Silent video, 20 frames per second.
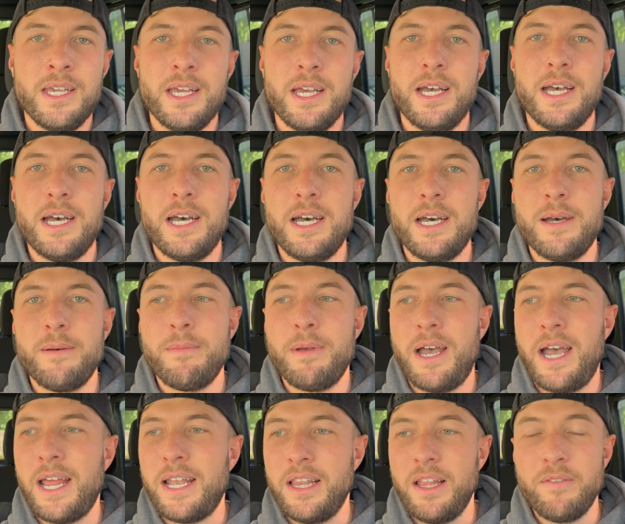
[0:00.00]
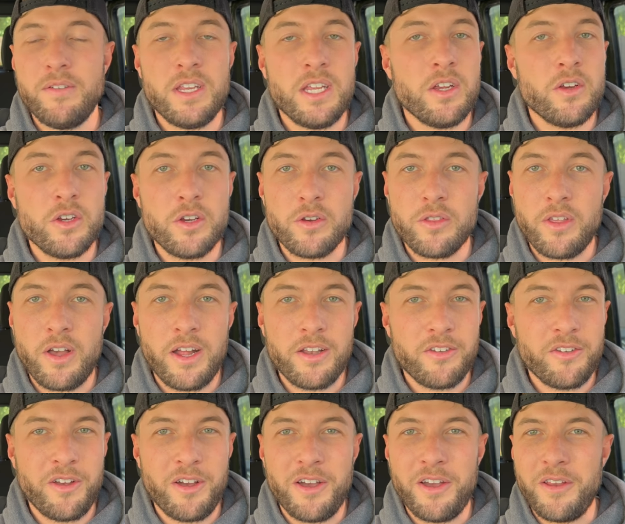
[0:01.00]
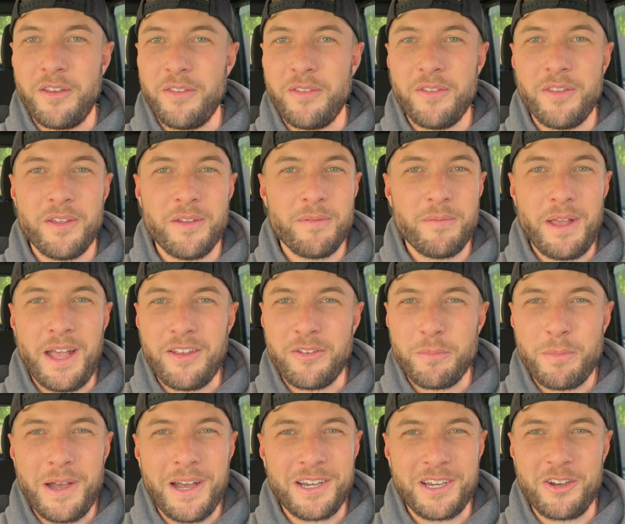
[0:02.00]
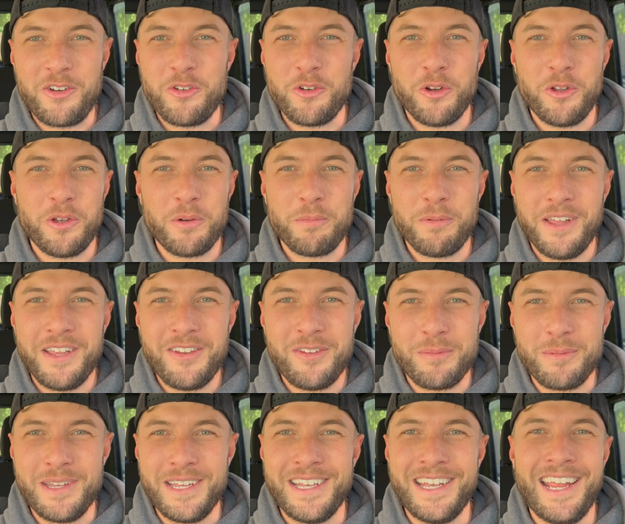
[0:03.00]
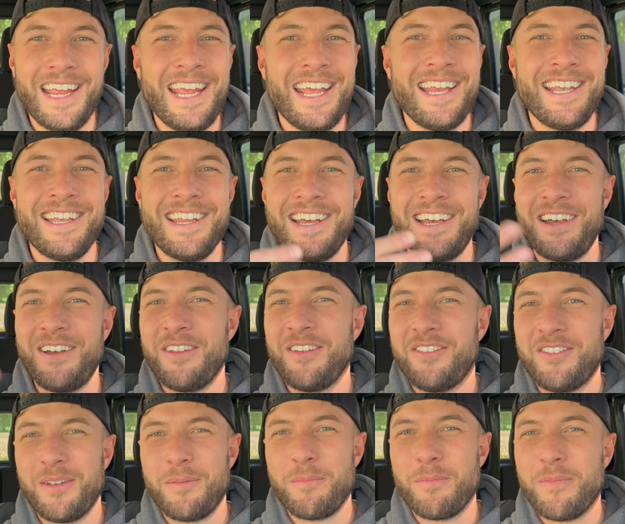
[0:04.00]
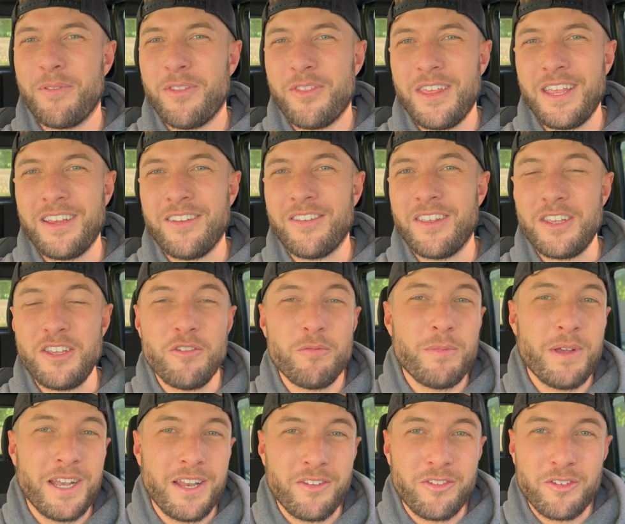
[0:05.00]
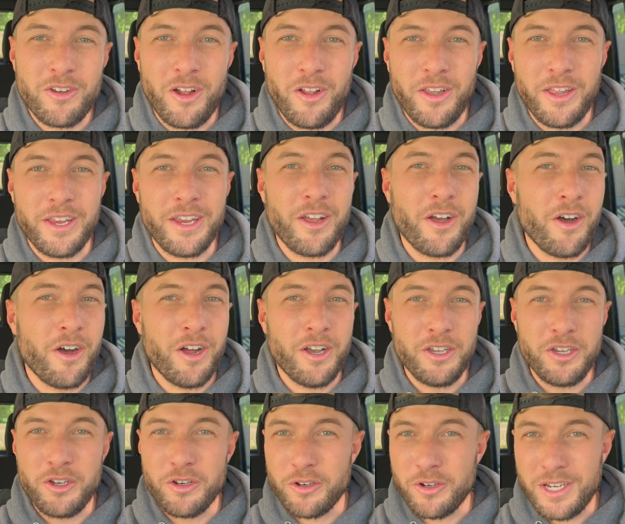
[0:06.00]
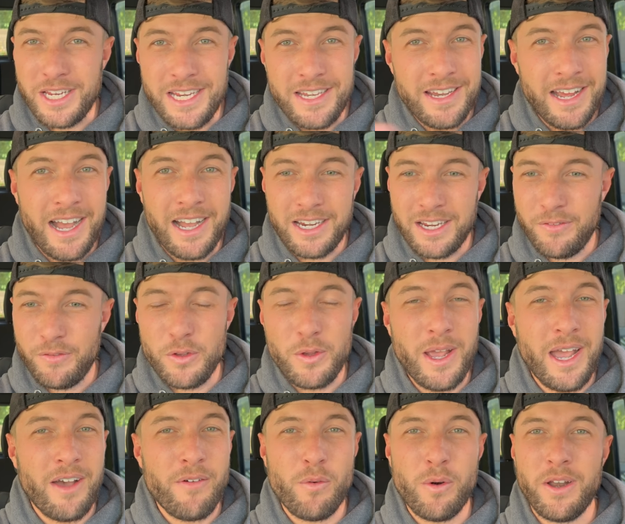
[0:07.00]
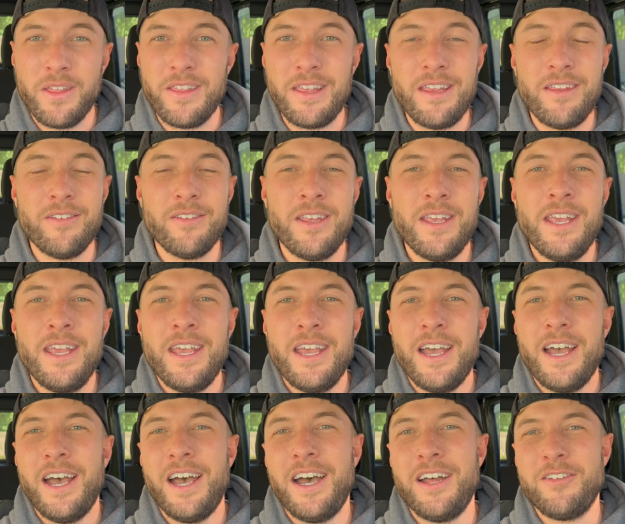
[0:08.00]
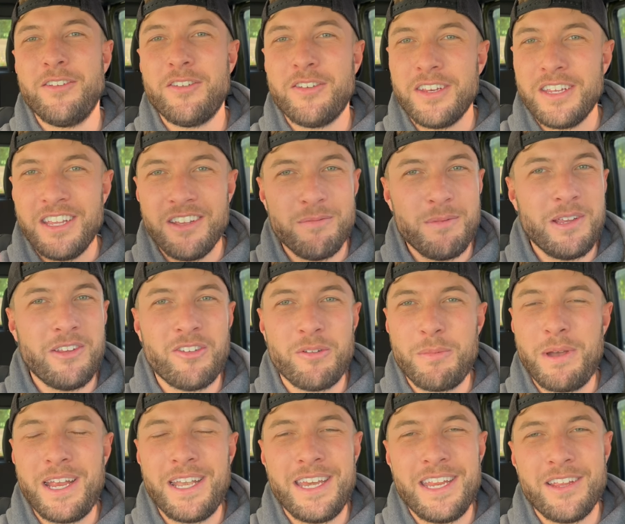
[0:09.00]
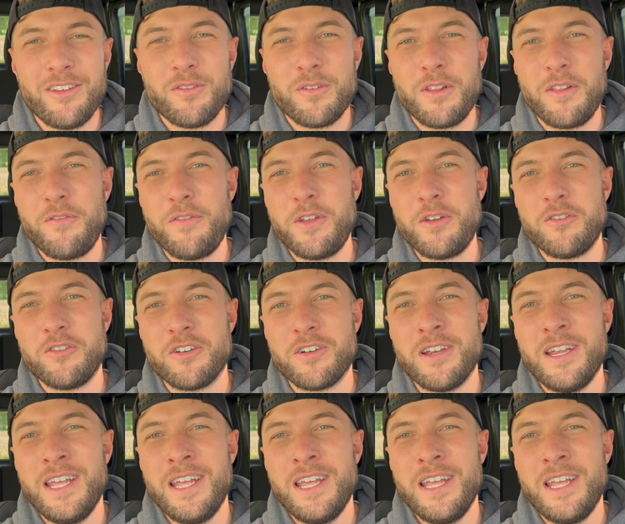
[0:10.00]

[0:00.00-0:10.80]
Um, I'd love to hear your thoughts on the S P O D controller placement and uh, some things that you've been installing on your e-dock if you have one of these, uh, just to give me some ideas for the future.